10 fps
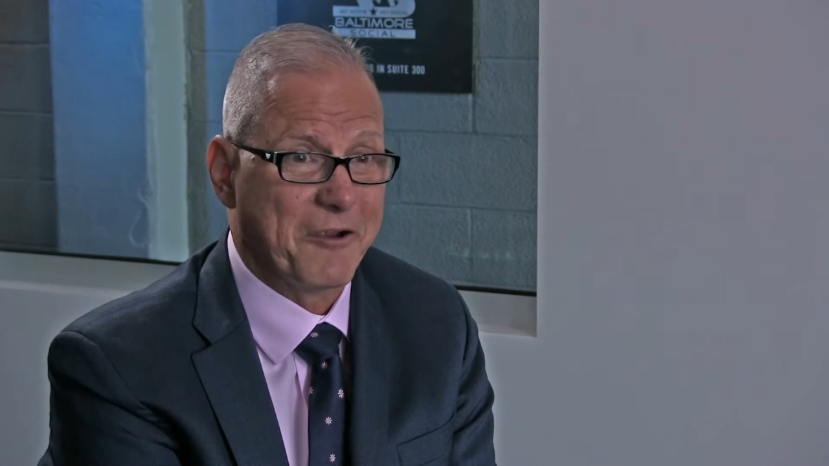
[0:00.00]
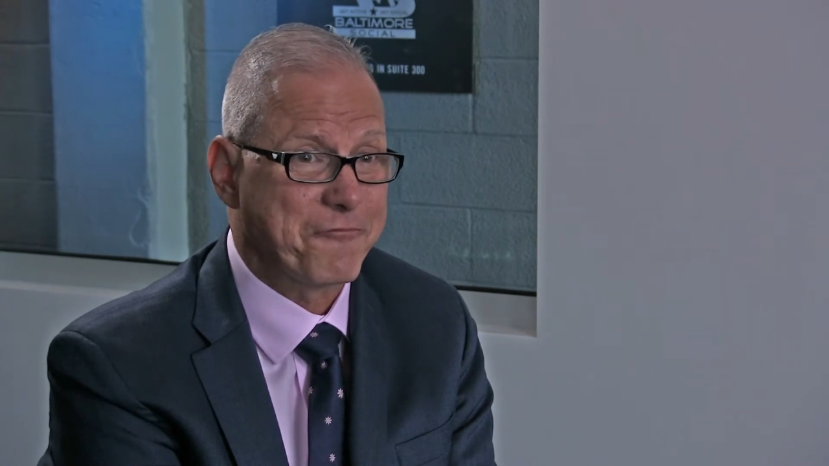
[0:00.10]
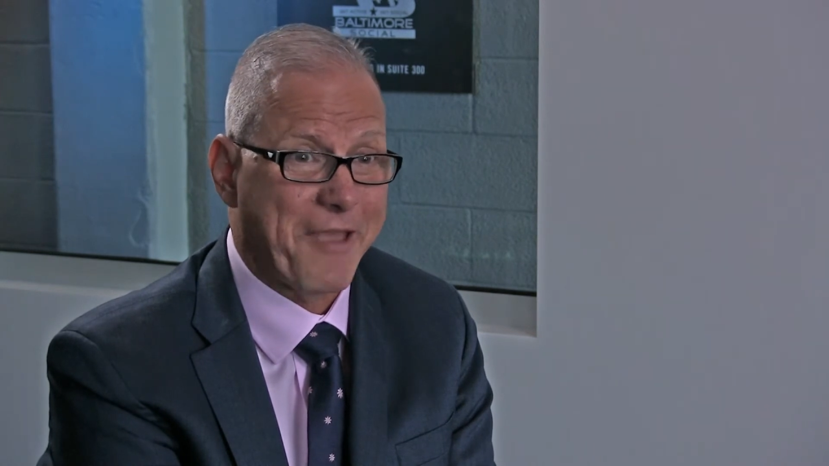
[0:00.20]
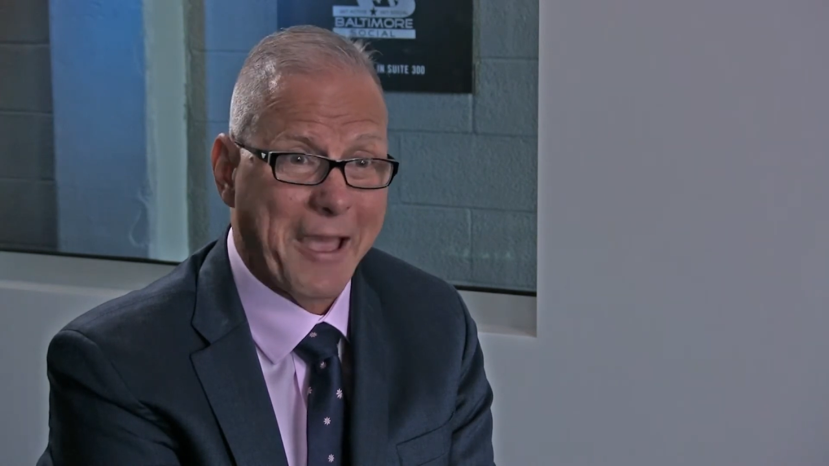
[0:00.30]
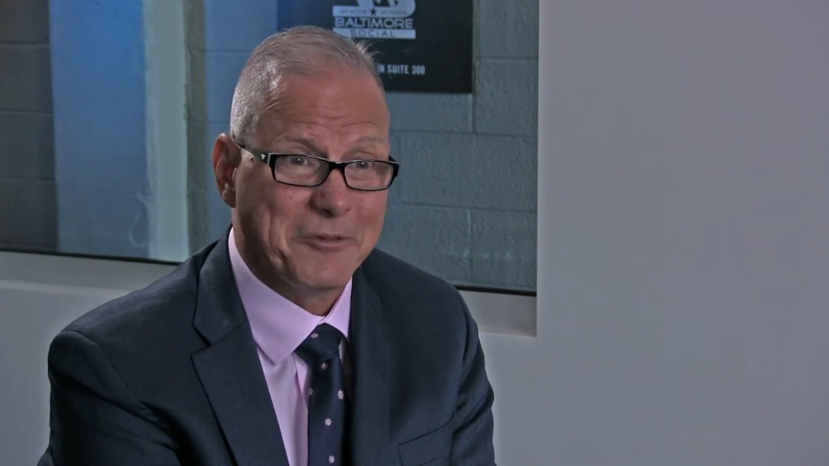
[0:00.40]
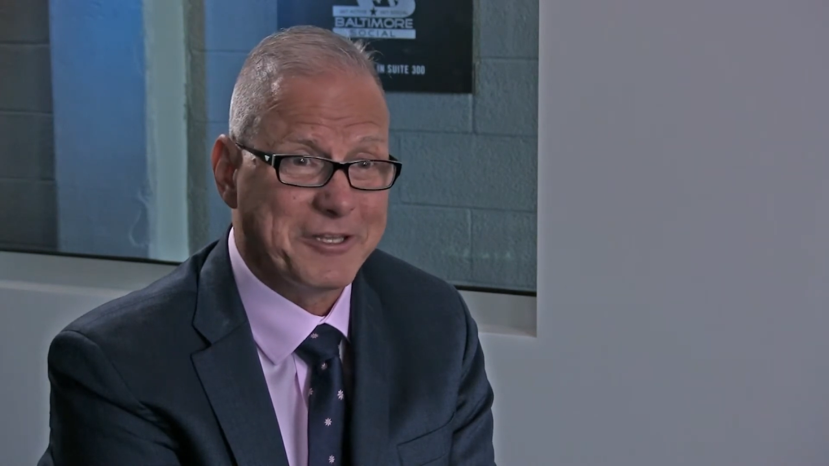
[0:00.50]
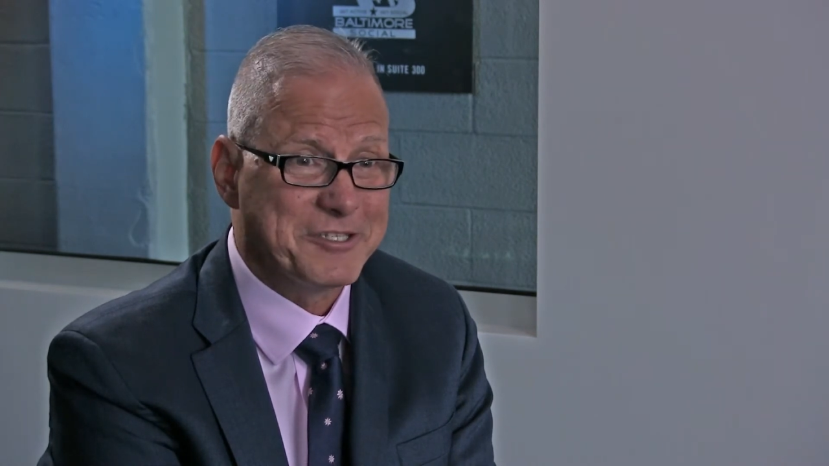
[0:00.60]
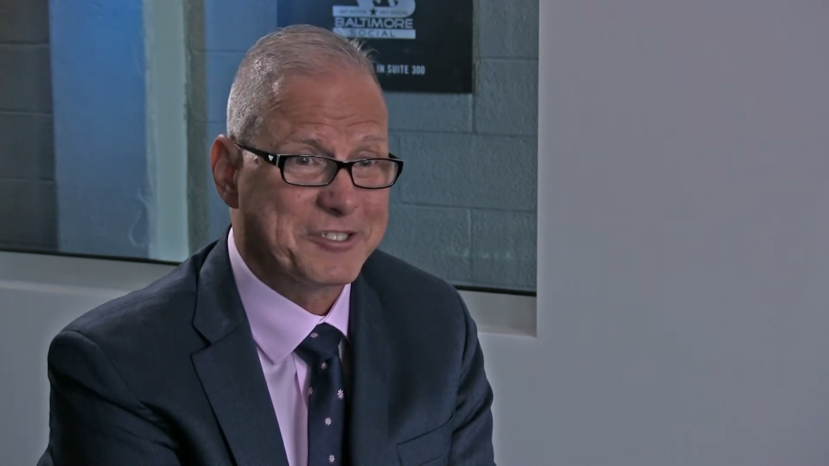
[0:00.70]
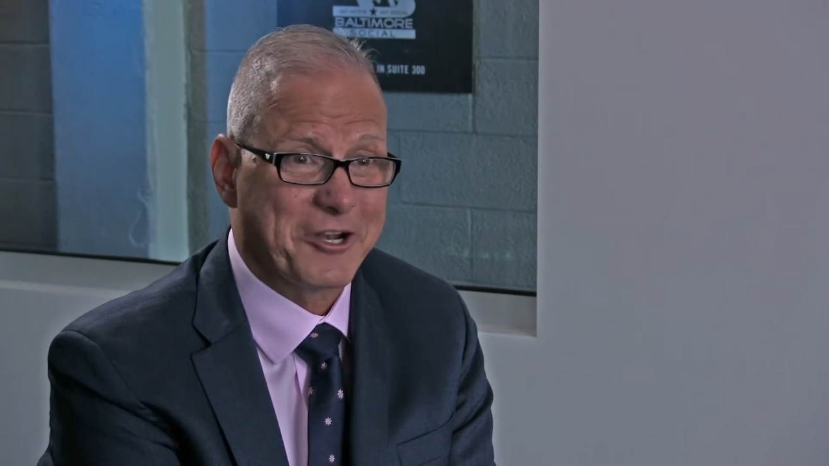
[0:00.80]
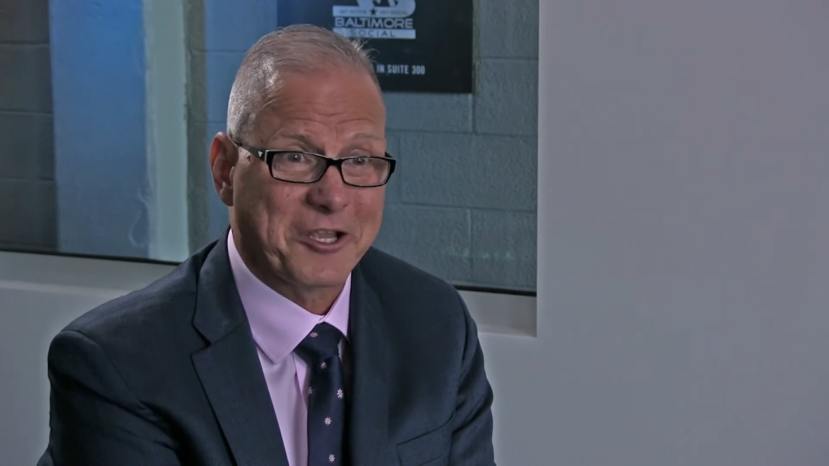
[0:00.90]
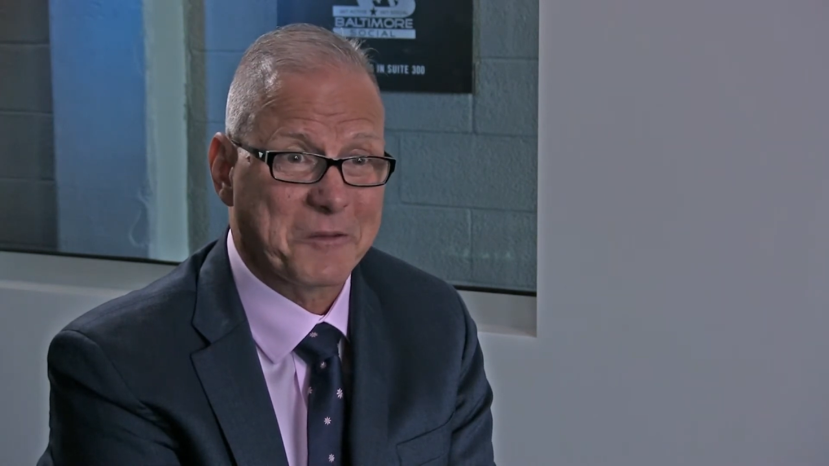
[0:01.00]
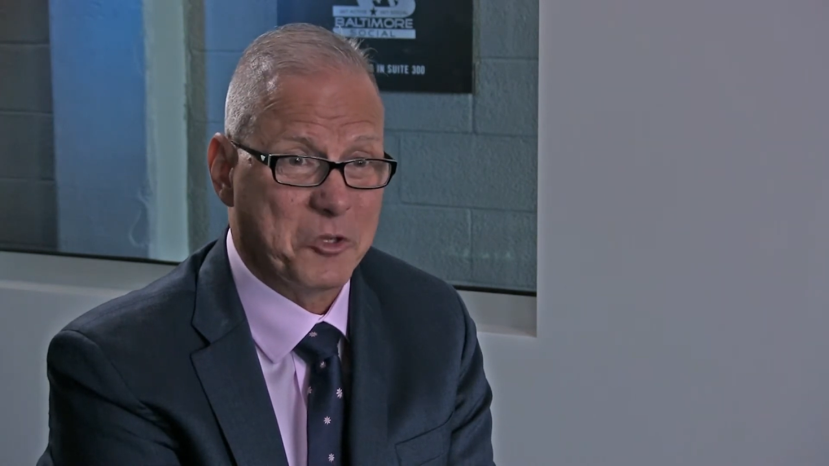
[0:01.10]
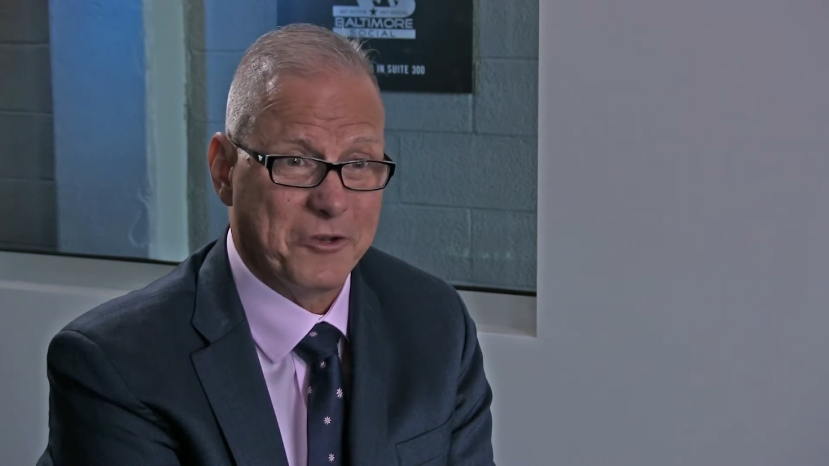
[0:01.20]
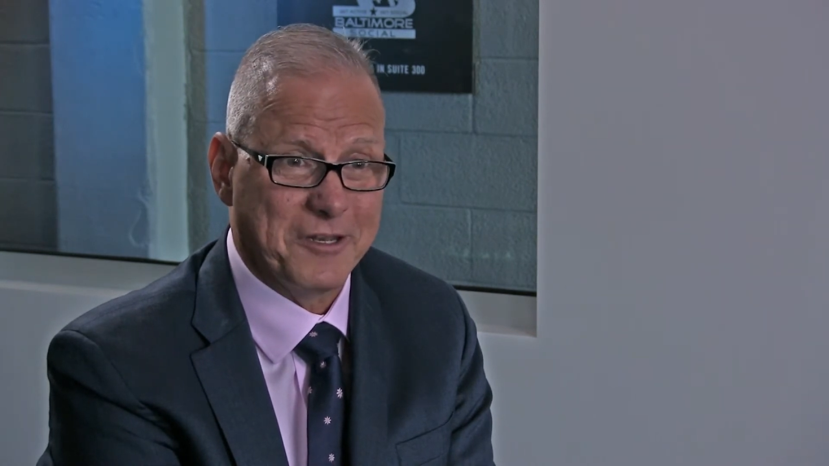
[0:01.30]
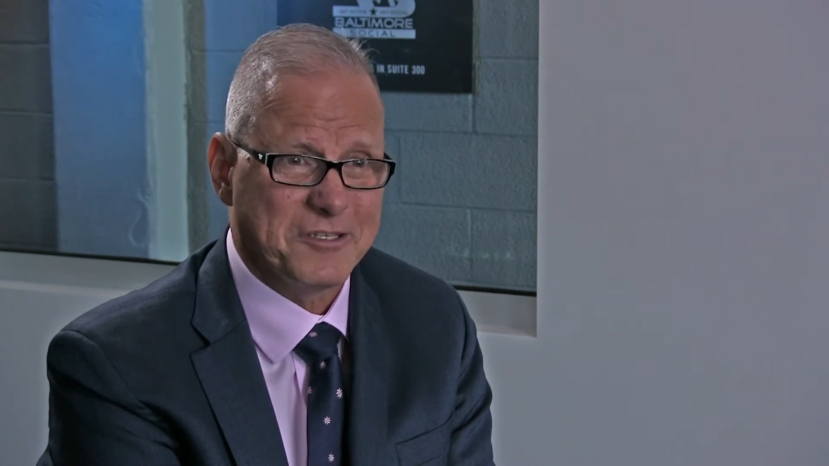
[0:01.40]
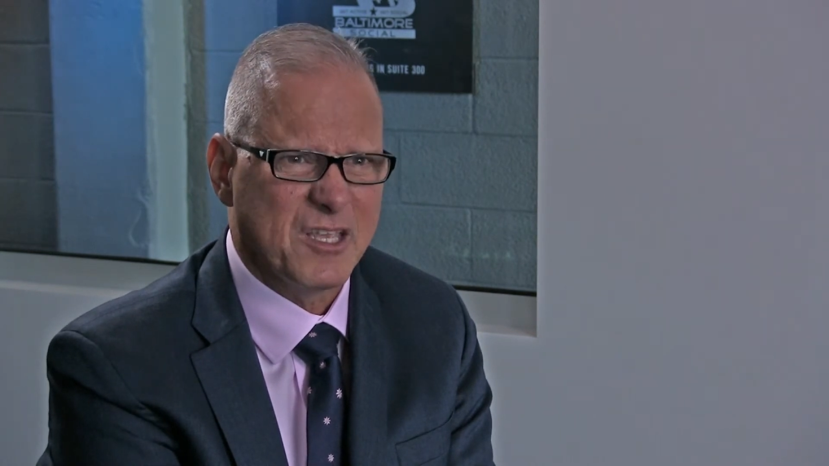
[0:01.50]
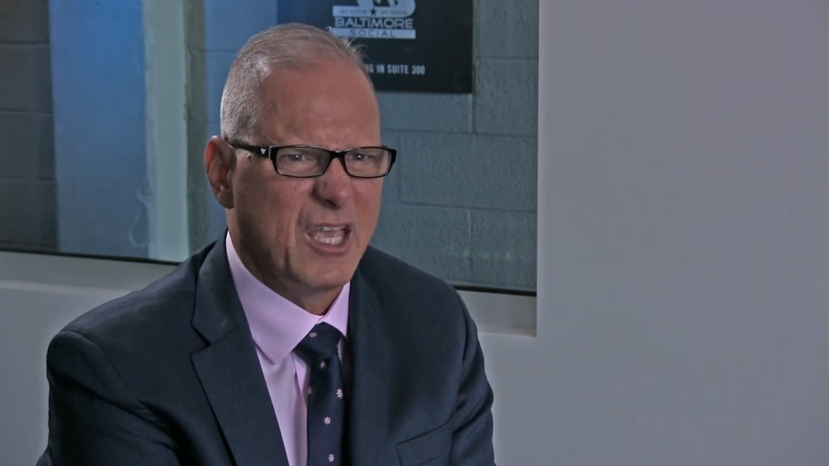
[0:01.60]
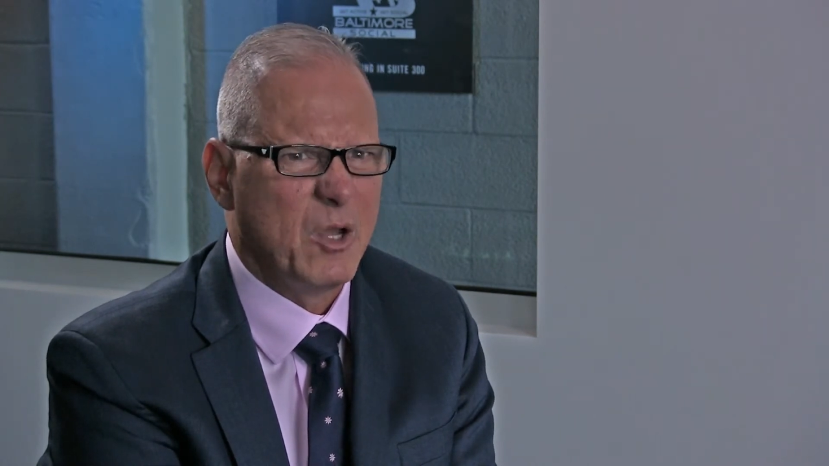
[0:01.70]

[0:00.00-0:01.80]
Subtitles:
our families and our communities,